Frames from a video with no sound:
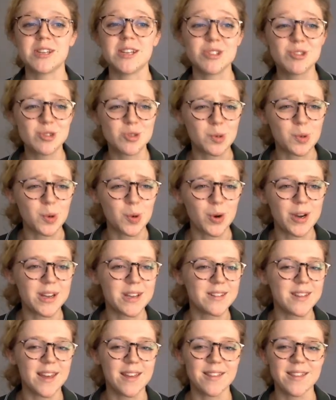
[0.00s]
their
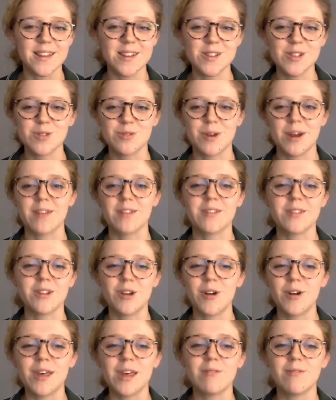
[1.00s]
stories, and their strength to
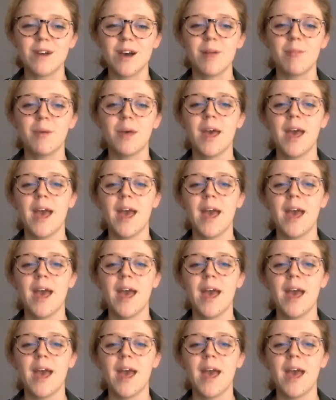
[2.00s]
not give up